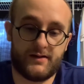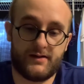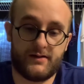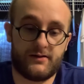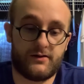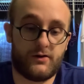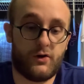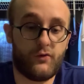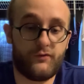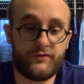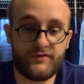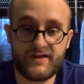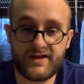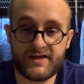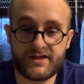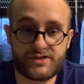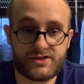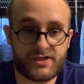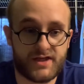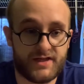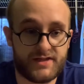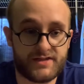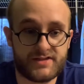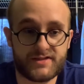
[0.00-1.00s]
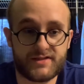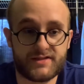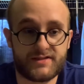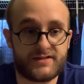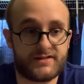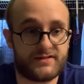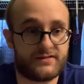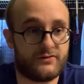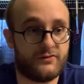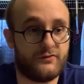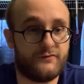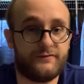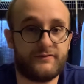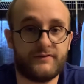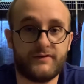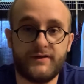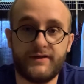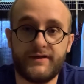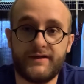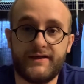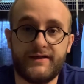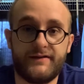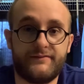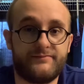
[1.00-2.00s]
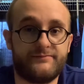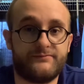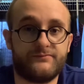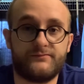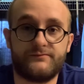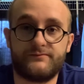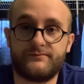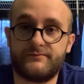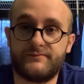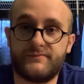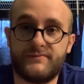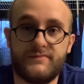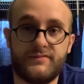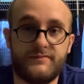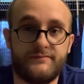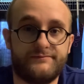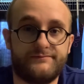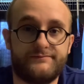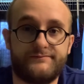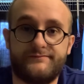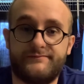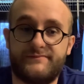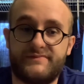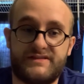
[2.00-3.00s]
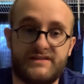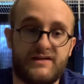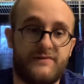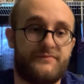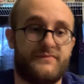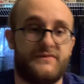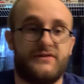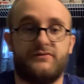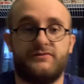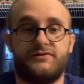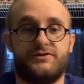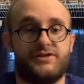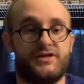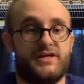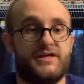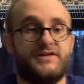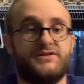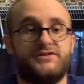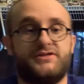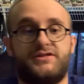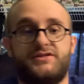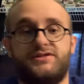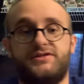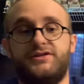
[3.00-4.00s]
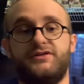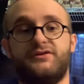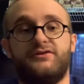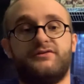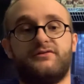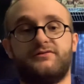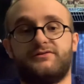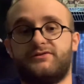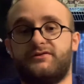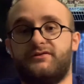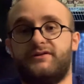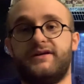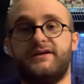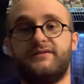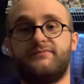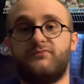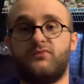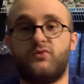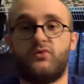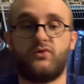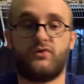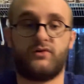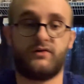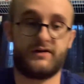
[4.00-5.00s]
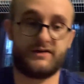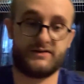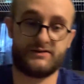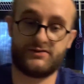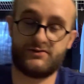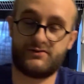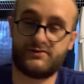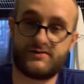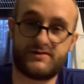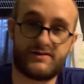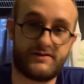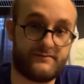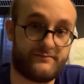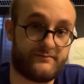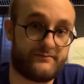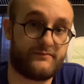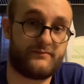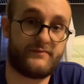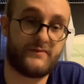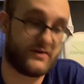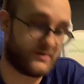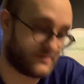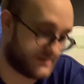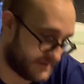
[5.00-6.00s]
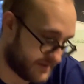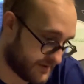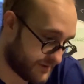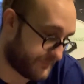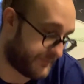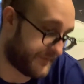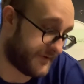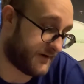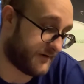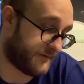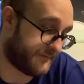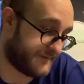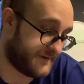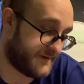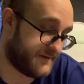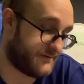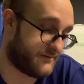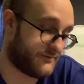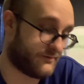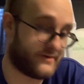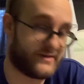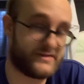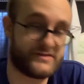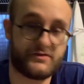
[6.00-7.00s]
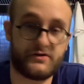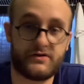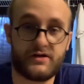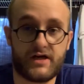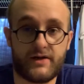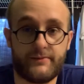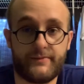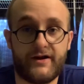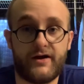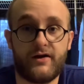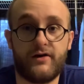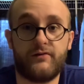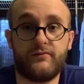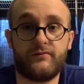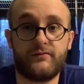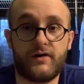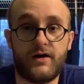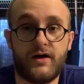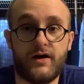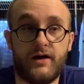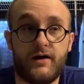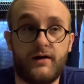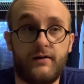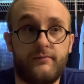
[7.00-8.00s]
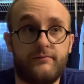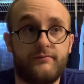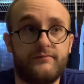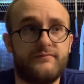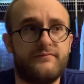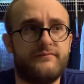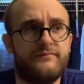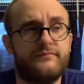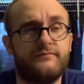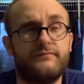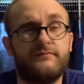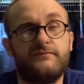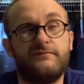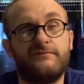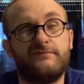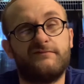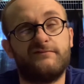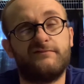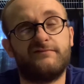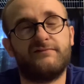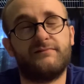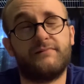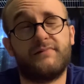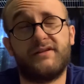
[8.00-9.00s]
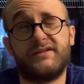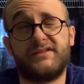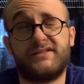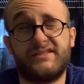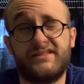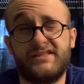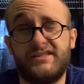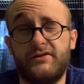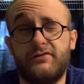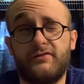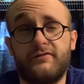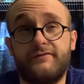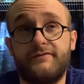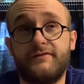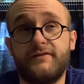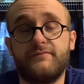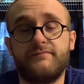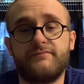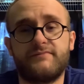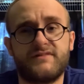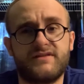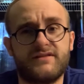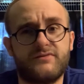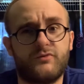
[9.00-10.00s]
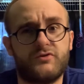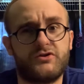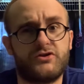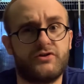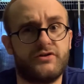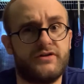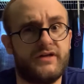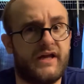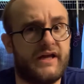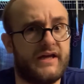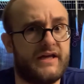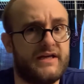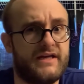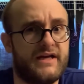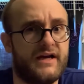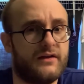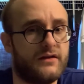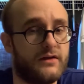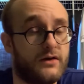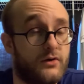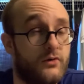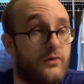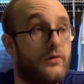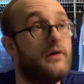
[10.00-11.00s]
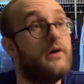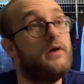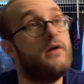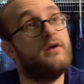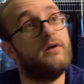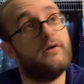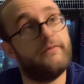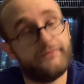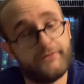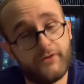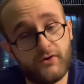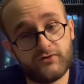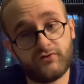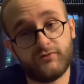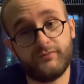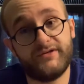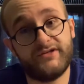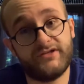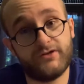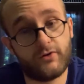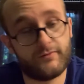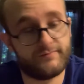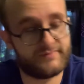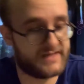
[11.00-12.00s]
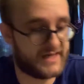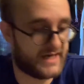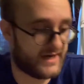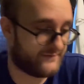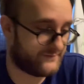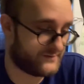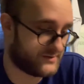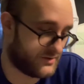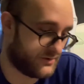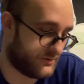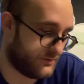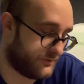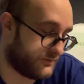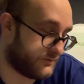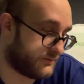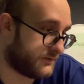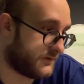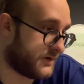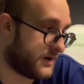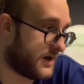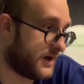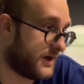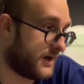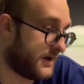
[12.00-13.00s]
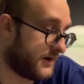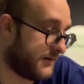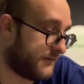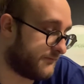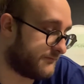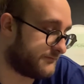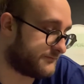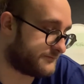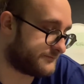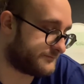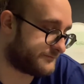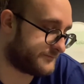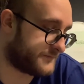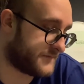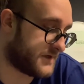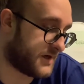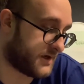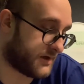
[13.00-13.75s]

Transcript: hopefully that changes. Hopefully something will change this year and I'll start getting more because there's some there's another pair of V3s that are coming out um, the Srphyms, which are like yellow. Those would be dope to have too, um, not